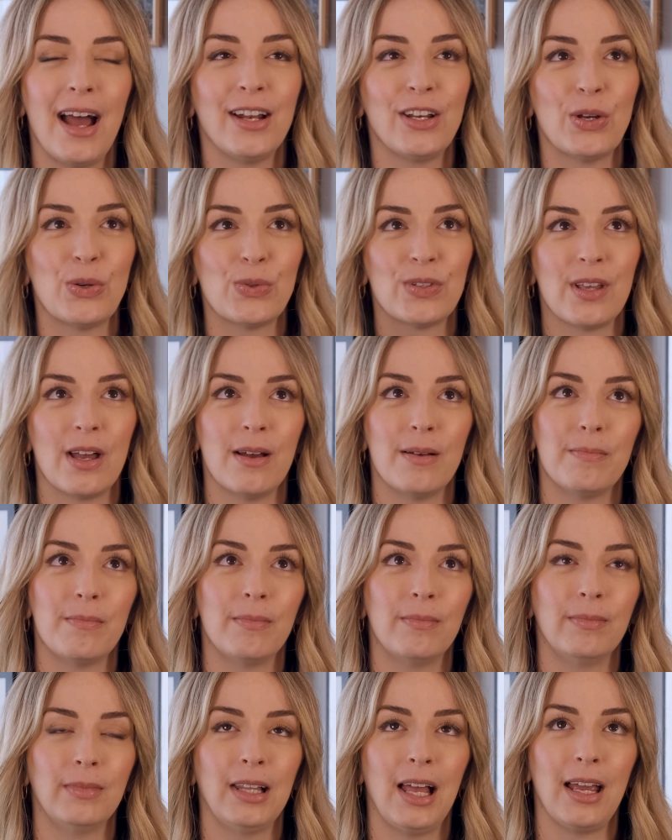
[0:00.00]
I know
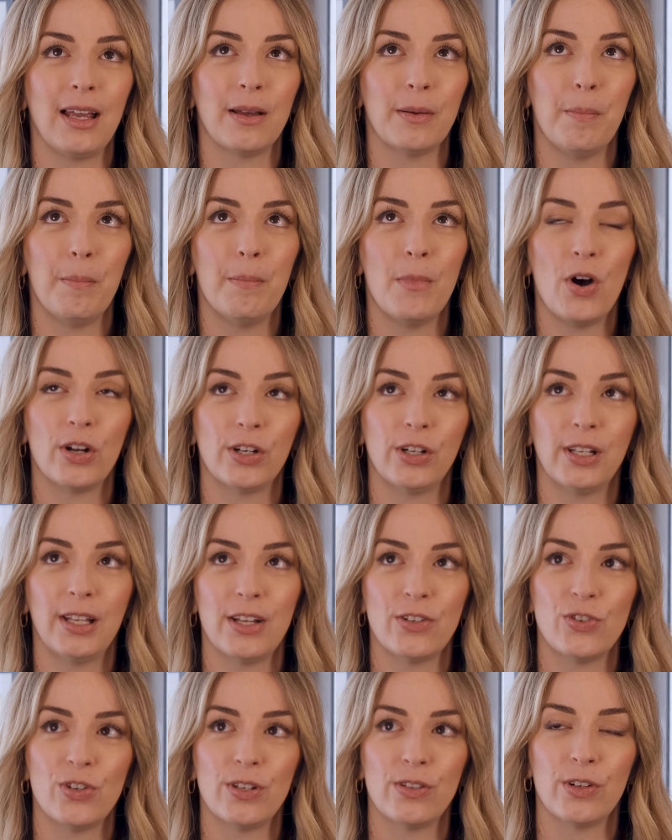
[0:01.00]
some like modern
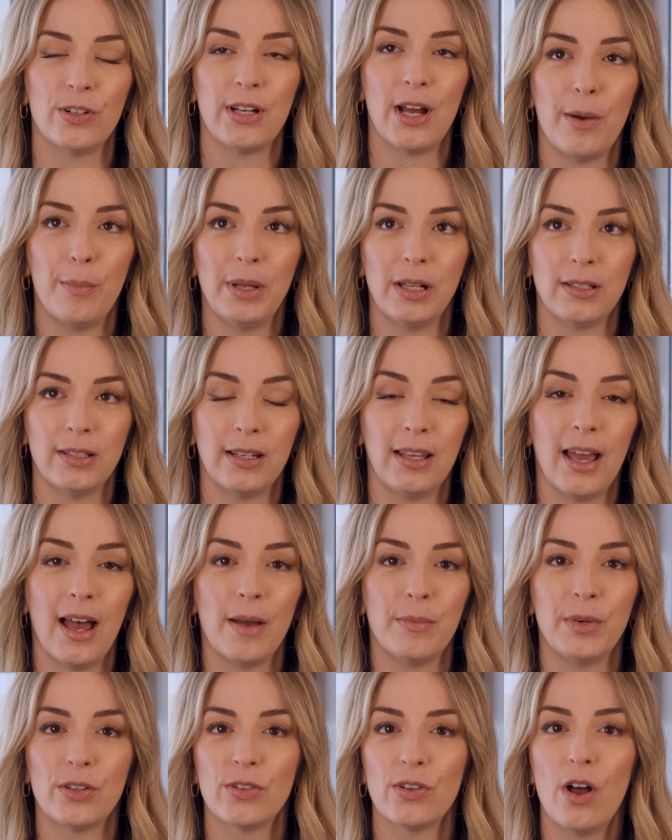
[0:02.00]
kitchens are building
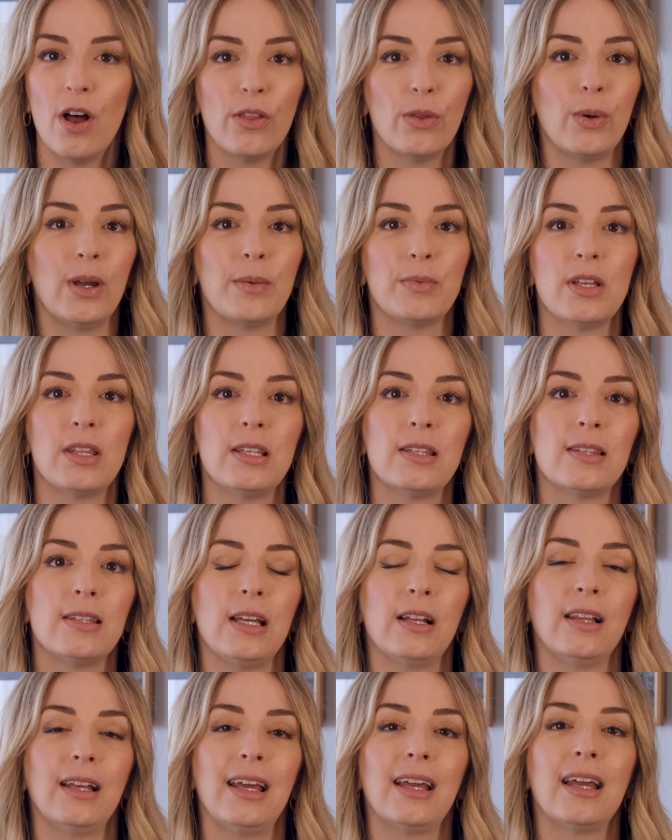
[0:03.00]
cabinets all the way up to the
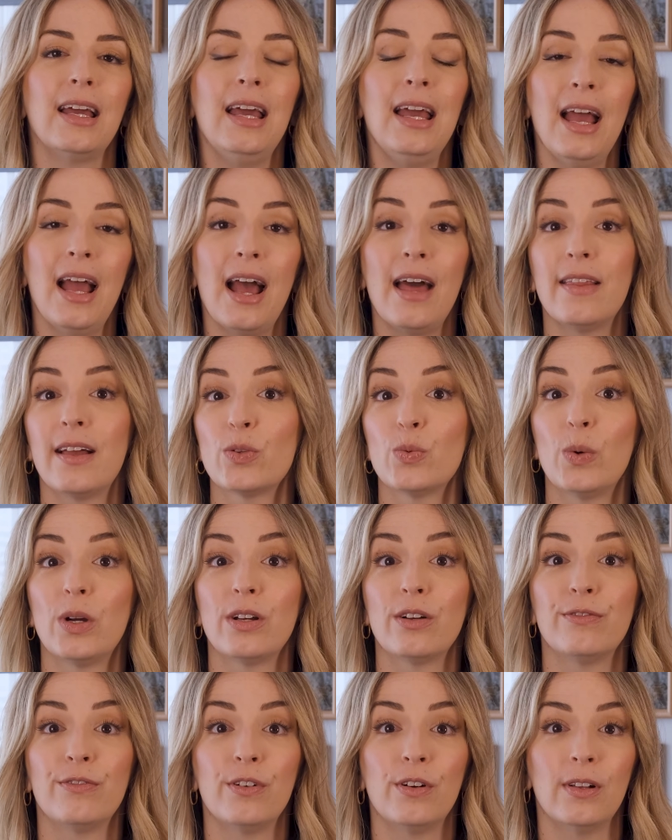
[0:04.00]
ceiling, and that's
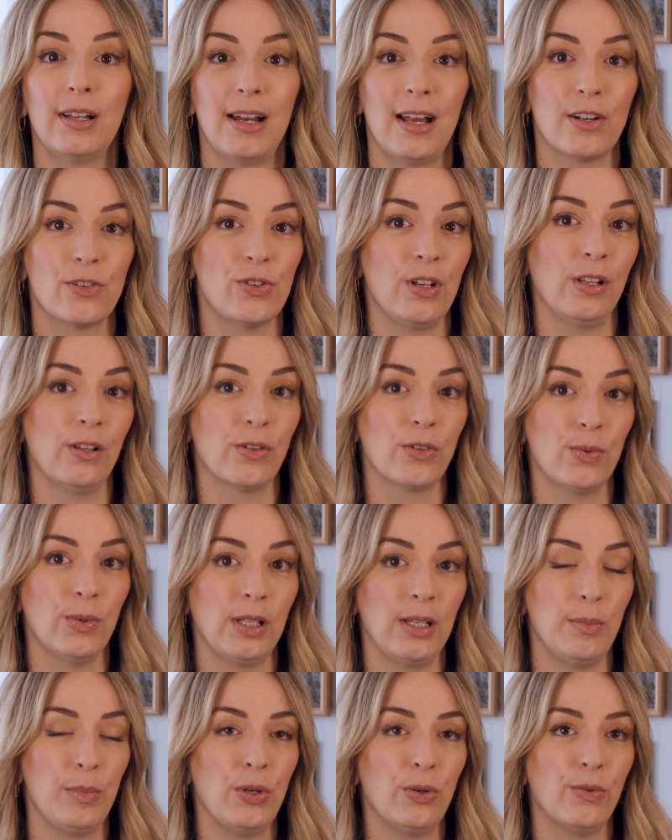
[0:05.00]
wonderful. It actually looks
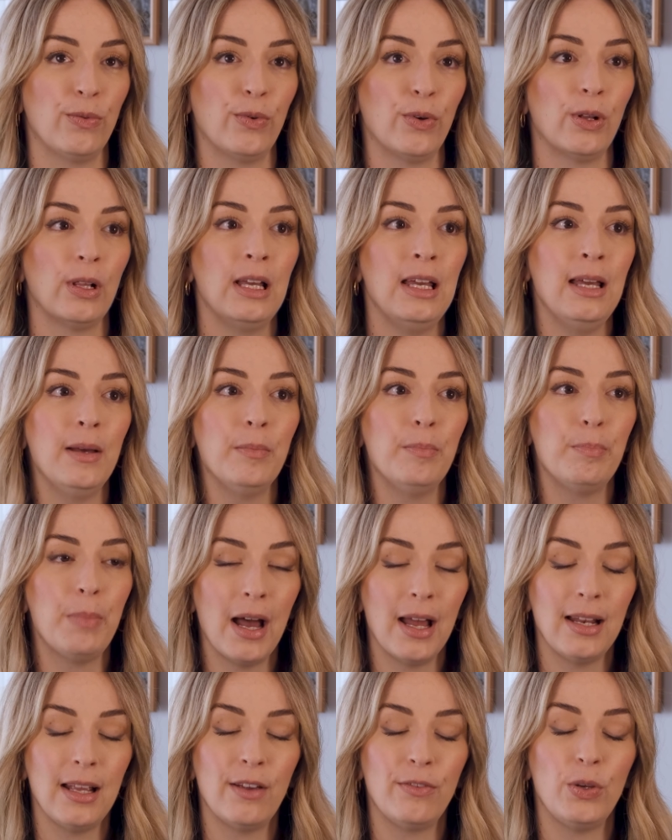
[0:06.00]
really beautiful.
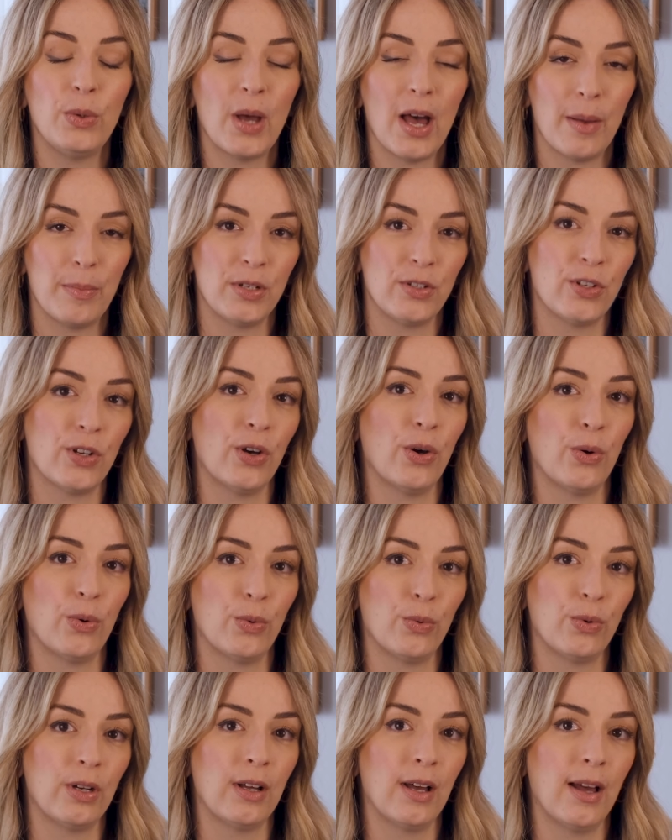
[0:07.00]
But if you happen to
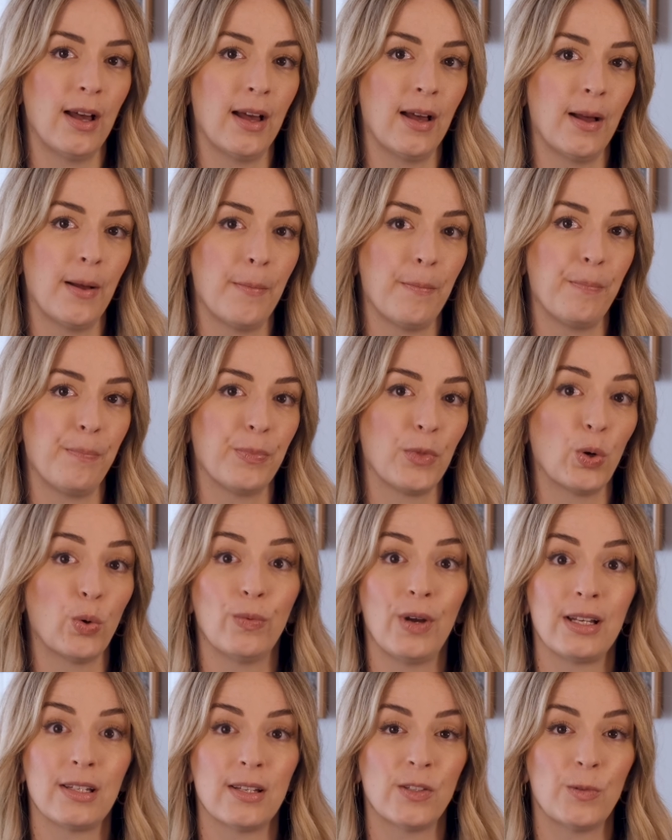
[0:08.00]
own or
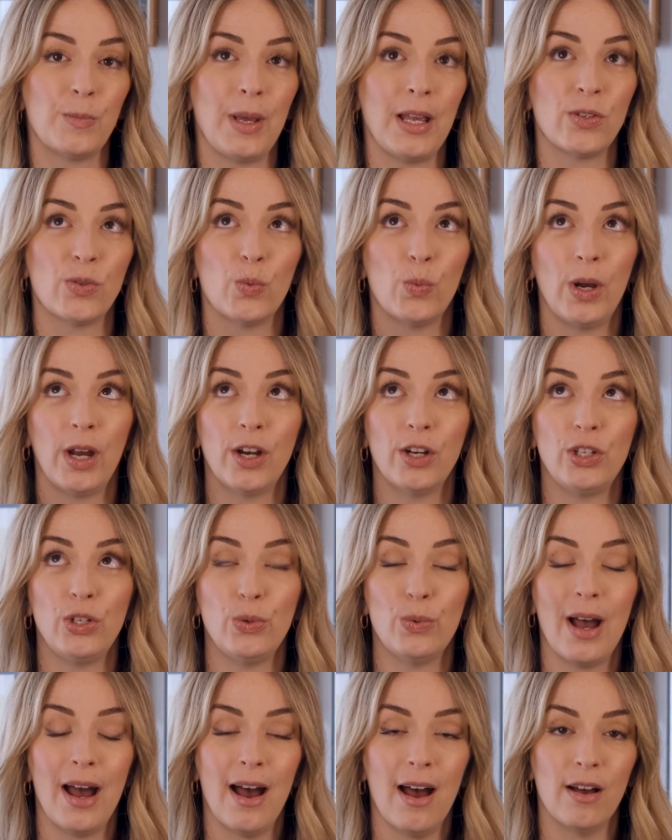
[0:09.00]
rent a space where
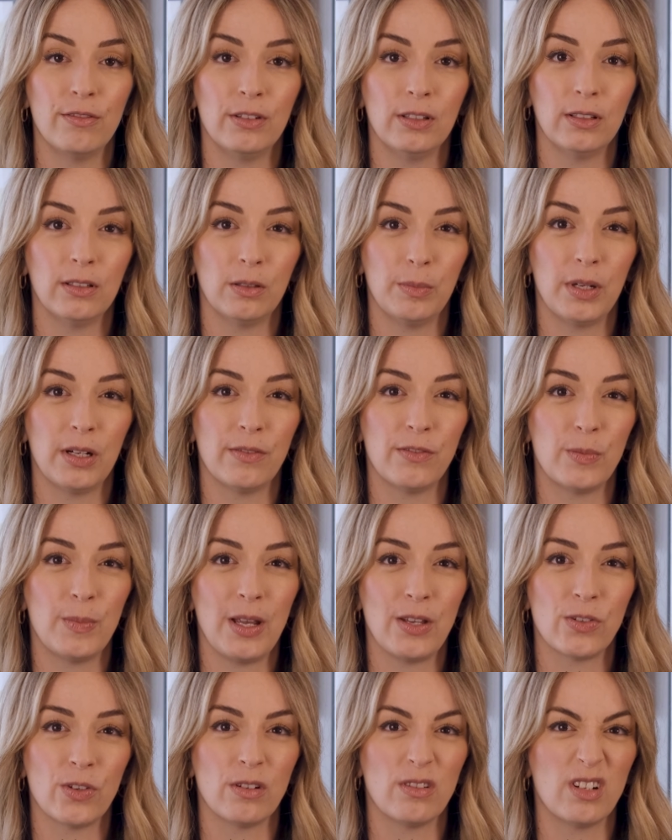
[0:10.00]
you have a little bit of
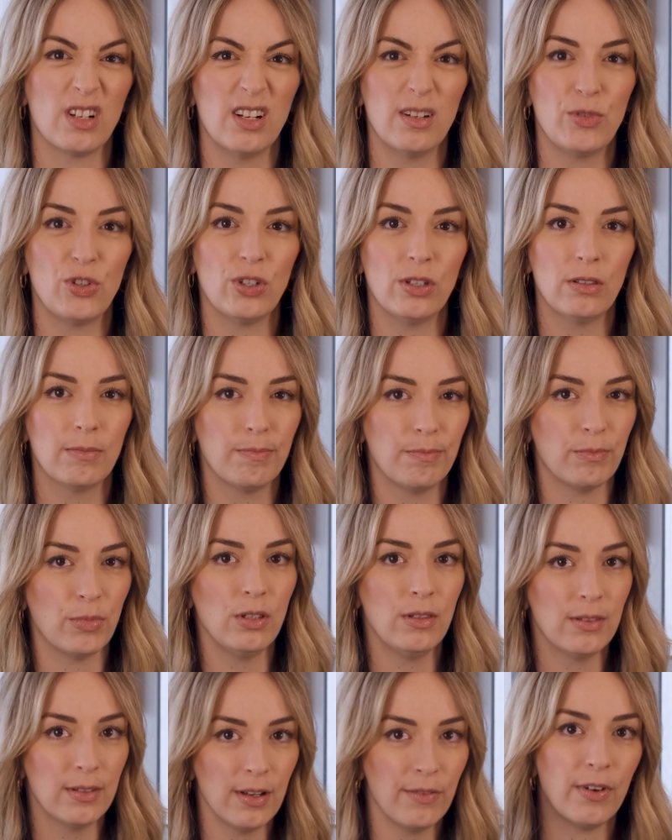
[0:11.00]
space on top, just
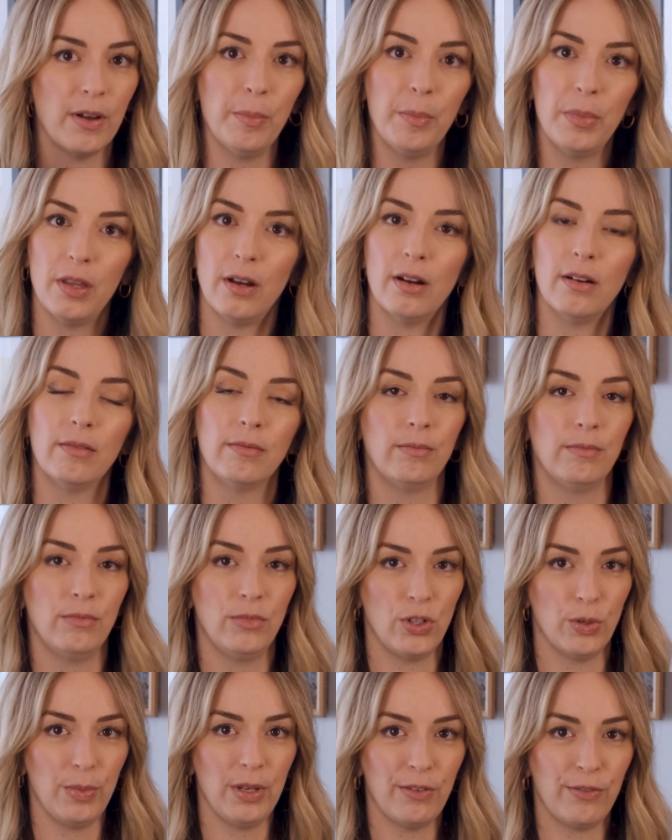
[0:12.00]
put stuff up there.
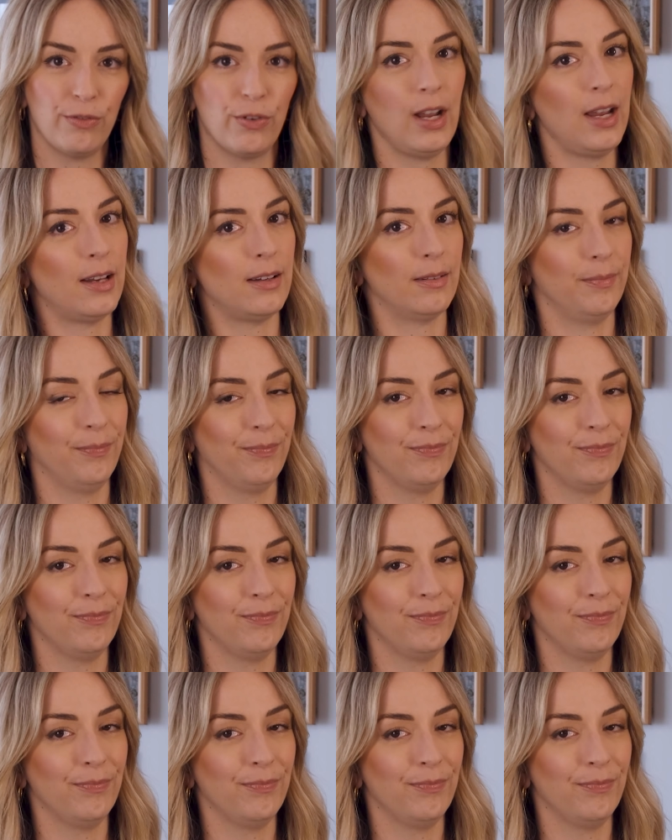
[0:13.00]
Don't be afraid.